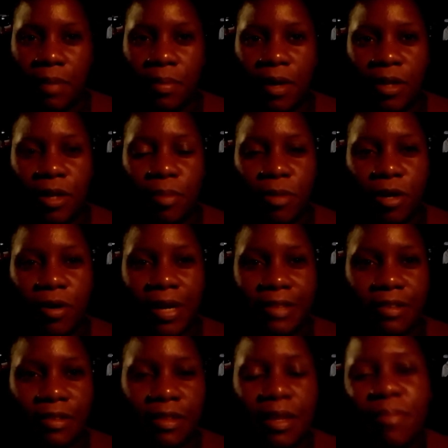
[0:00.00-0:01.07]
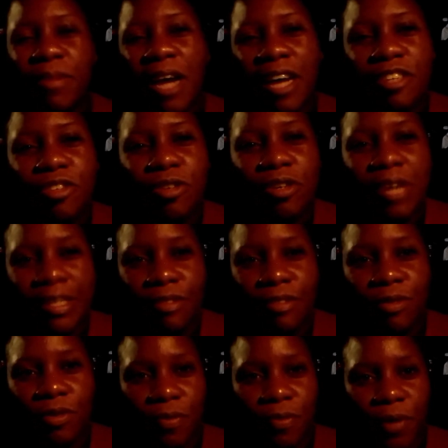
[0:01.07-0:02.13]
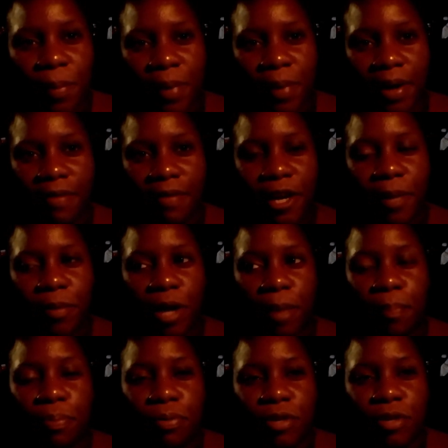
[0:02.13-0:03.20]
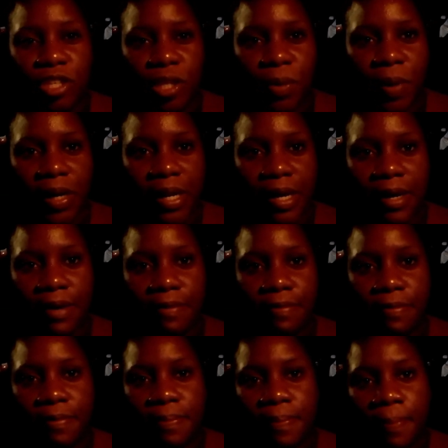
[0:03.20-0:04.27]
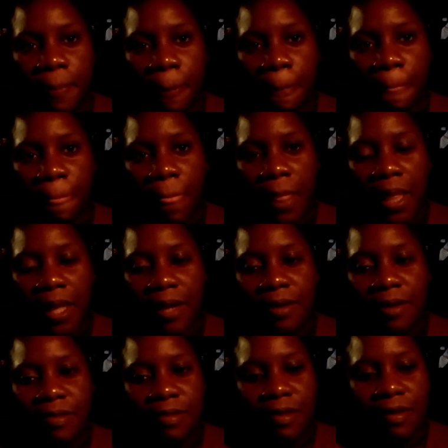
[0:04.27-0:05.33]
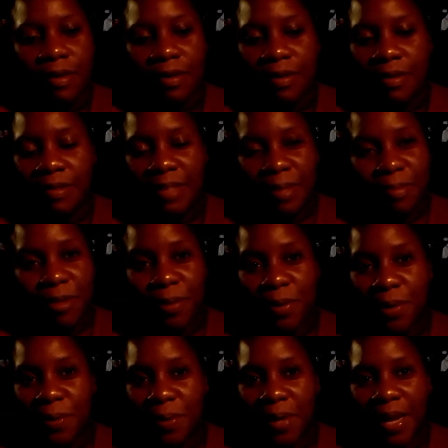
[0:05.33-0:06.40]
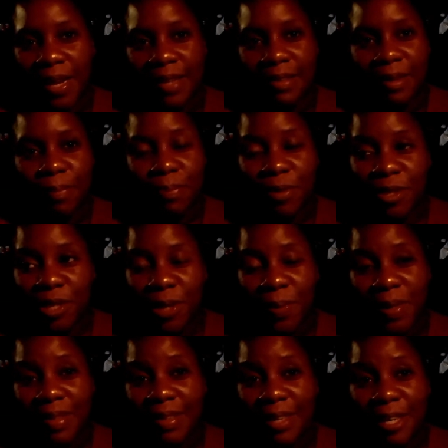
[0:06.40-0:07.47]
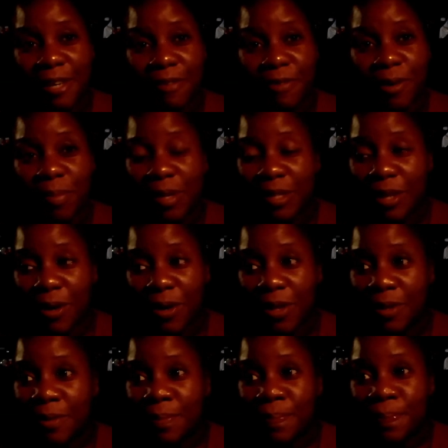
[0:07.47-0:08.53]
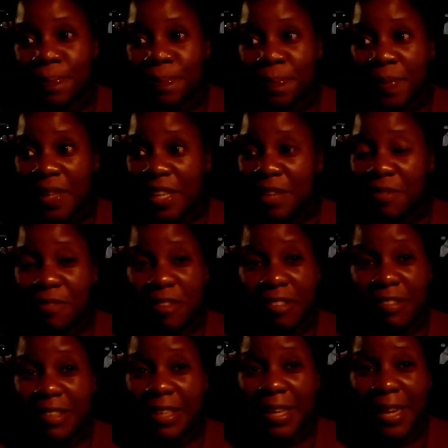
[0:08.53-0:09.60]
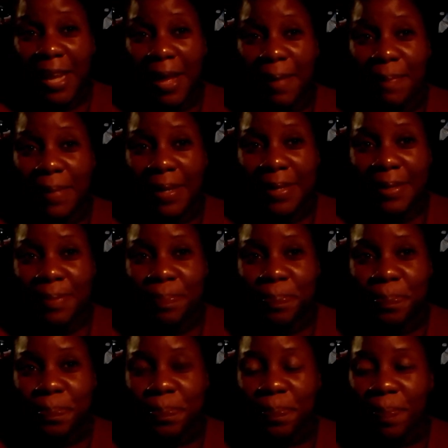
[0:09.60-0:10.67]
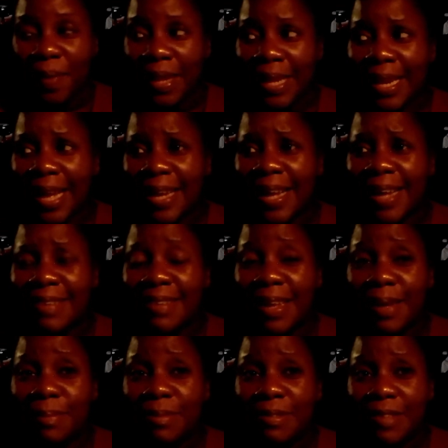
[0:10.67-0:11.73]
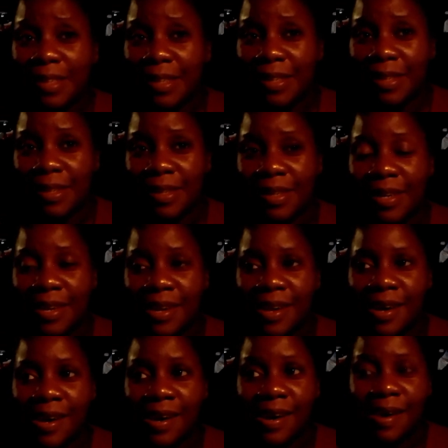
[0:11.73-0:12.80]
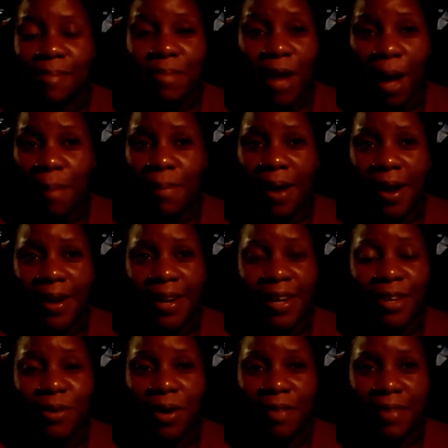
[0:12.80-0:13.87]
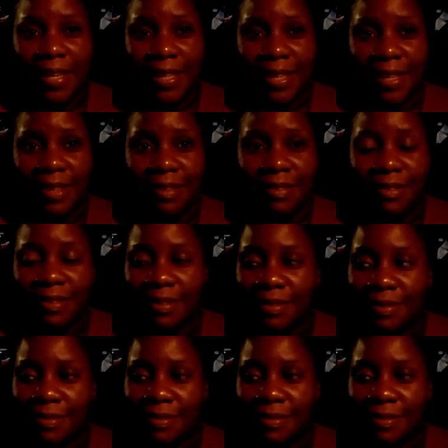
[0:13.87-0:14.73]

not show gratitude for them have, or them not appreciate what they have. You know, so same thing with you guys. Appreciate what you have, no matter what. Even if you're single like me. Like guys, I am single, not married, and I don't have any kids.